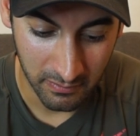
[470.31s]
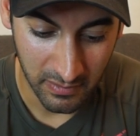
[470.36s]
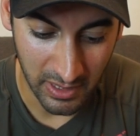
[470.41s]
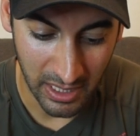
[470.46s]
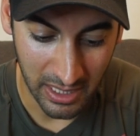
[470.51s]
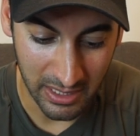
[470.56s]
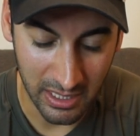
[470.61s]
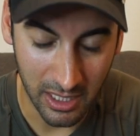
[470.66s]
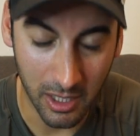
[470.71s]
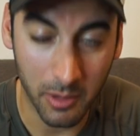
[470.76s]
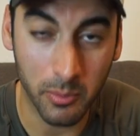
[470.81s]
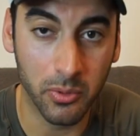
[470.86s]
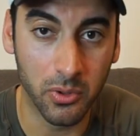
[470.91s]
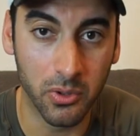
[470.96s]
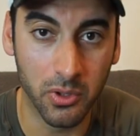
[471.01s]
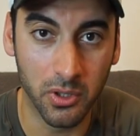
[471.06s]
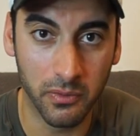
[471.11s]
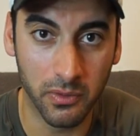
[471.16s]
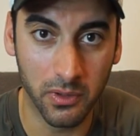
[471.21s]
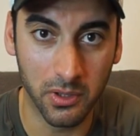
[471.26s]
That's how
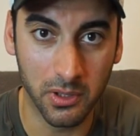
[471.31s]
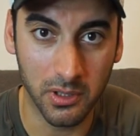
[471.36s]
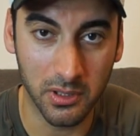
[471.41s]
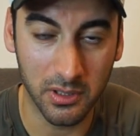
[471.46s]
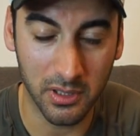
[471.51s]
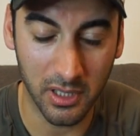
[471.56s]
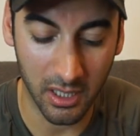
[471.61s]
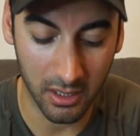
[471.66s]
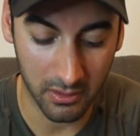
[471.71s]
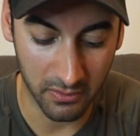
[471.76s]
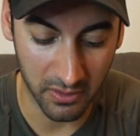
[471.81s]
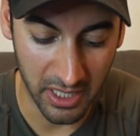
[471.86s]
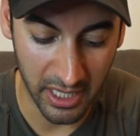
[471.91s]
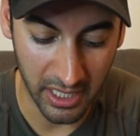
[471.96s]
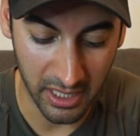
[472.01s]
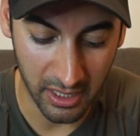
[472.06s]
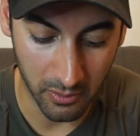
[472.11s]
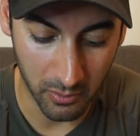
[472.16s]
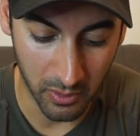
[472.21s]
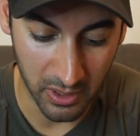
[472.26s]
beautiful of a
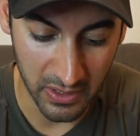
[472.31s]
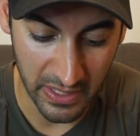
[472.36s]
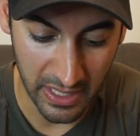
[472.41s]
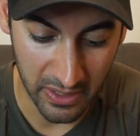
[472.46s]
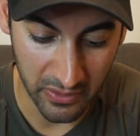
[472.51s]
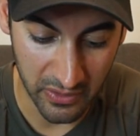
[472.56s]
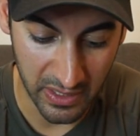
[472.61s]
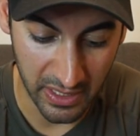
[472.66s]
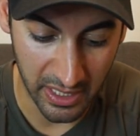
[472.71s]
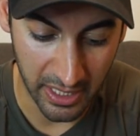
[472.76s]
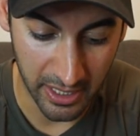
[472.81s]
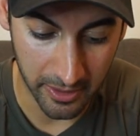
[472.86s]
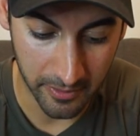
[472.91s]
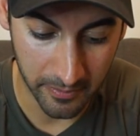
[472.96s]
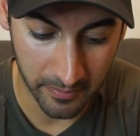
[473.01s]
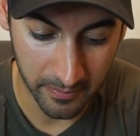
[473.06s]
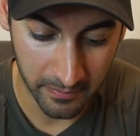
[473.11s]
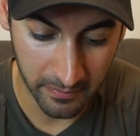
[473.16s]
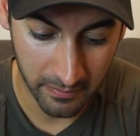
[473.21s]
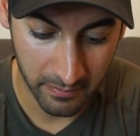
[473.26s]
day it was out today.
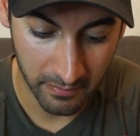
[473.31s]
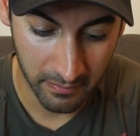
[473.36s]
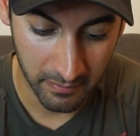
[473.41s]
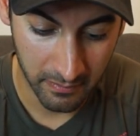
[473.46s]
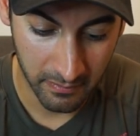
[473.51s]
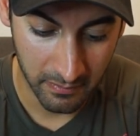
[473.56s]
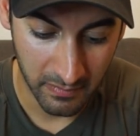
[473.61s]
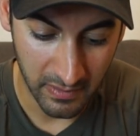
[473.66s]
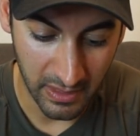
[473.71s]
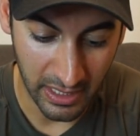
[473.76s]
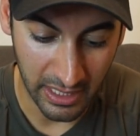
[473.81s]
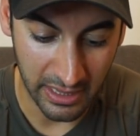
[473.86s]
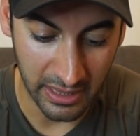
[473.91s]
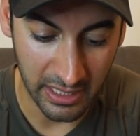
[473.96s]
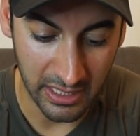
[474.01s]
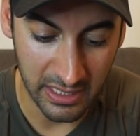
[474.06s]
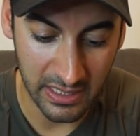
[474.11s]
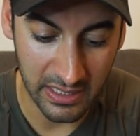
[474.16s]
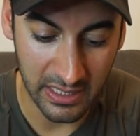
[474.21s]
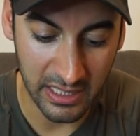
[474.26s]
And
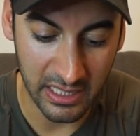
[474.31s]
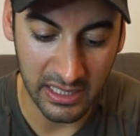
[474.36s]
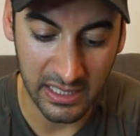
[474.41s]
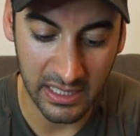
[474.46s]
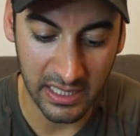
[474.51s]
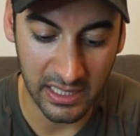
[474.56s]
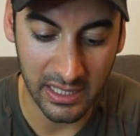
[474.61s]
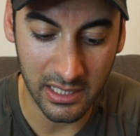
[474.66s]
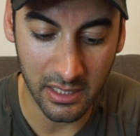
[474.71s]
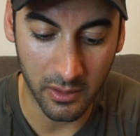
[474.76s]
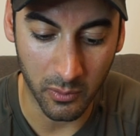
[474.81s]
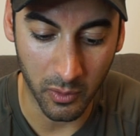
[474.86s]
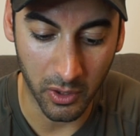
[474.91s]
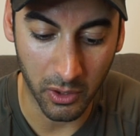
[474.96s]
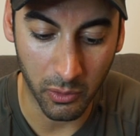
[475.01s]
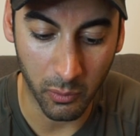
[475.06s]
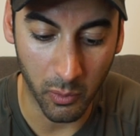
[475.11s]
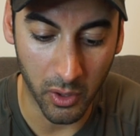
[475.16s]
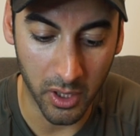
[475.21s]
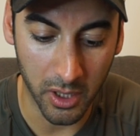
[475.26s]
this is consistent
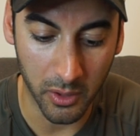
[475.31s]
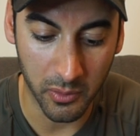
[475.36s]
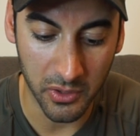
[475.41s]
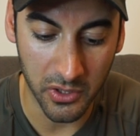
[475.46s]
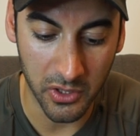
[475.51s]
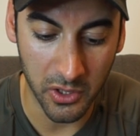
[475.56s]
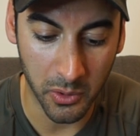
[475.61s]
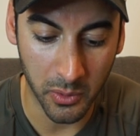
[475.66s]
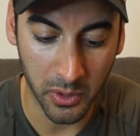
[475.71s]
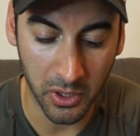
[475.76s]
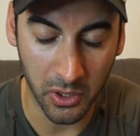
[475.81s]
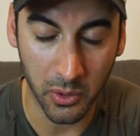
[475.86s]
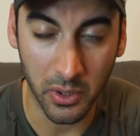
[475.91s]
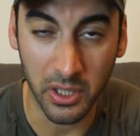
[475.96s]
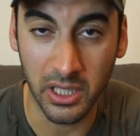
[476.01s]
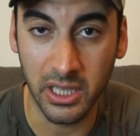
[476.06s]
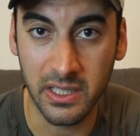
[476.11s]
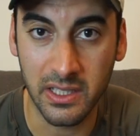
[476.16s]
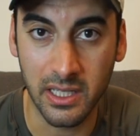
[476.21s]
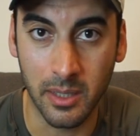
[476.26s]
with what it was doing
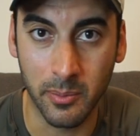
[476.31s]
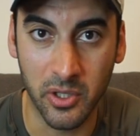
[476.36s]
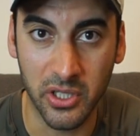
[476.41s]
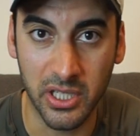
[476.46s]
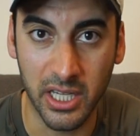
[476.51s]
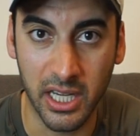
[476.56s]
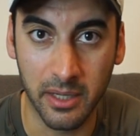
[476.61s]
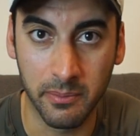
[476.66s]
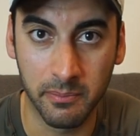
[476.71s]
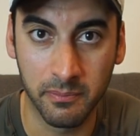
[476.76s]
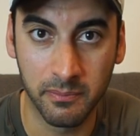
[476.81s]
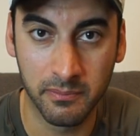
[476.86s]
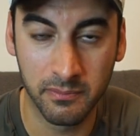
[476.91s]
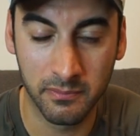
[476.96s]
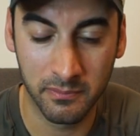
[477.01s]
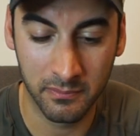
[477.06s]
during the summertime.